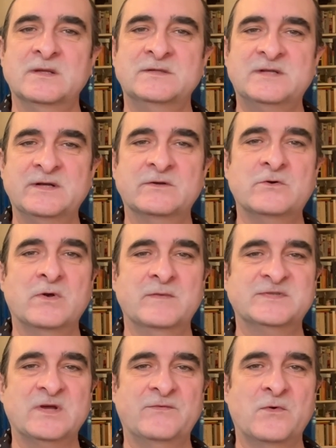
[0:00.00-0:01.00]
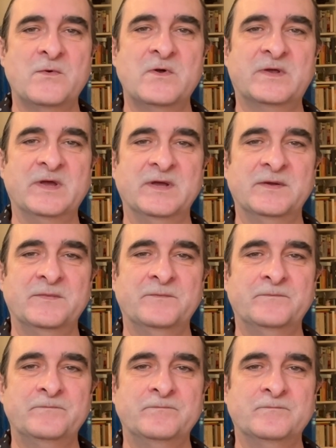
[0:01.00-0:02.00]
didn't call himself a worker,
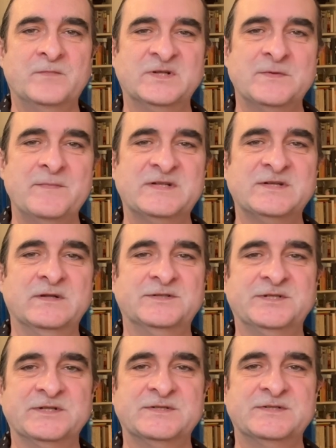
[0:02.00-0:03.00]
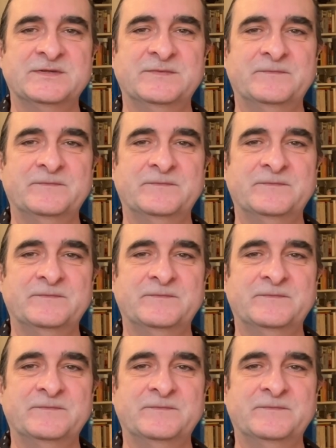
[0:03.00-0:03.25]
but a metallurgist.